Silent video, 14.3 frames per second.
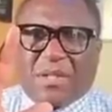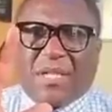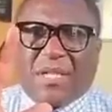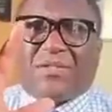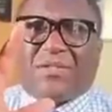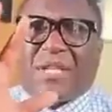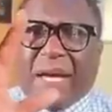
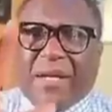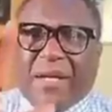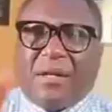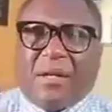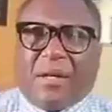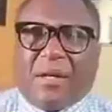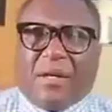He
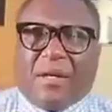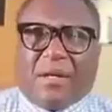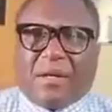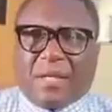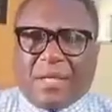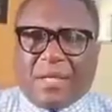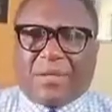said
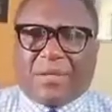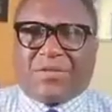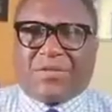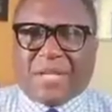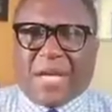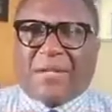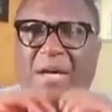he had
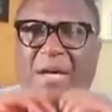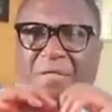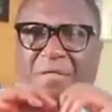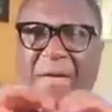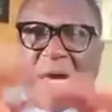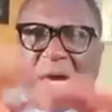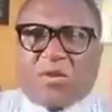sent
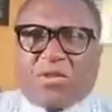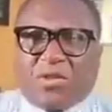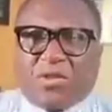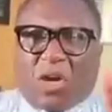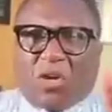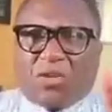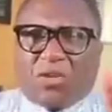
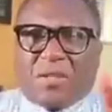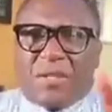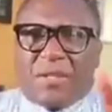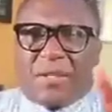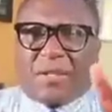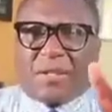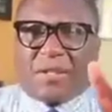$1,000 to
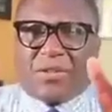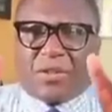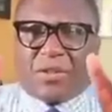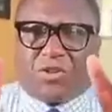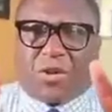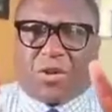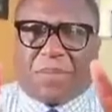the
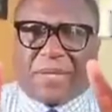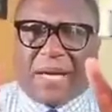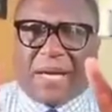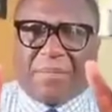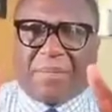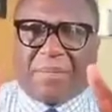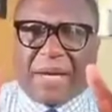Trump
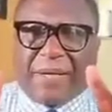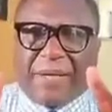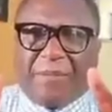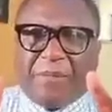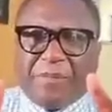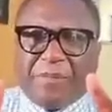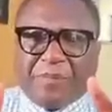campaign,